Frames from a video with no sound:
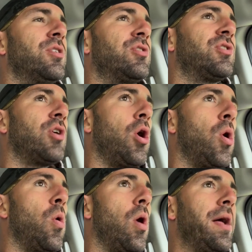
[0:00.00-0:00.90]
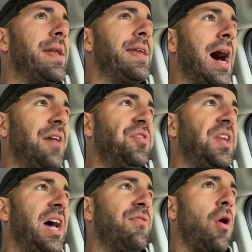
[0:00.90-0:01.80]
So, not that
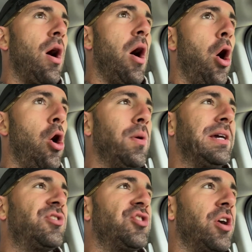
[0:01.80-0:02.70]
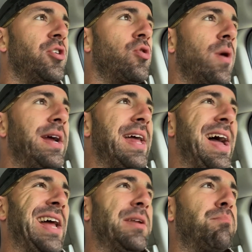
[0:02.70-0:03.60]
I've always done great
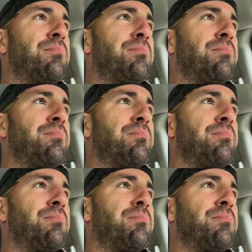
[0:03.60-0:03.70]
at